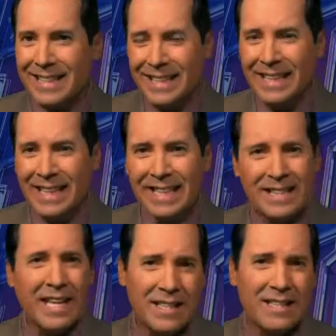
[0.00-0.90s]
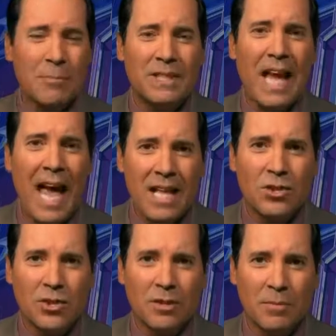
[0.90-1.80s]
it's causing some
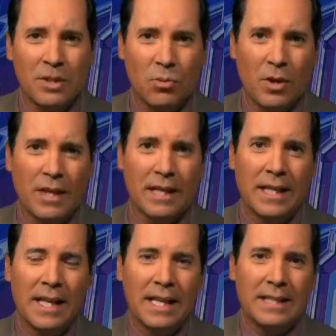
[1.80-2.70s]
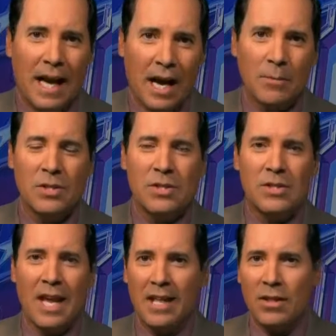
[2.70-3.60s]
tension between Thomas and the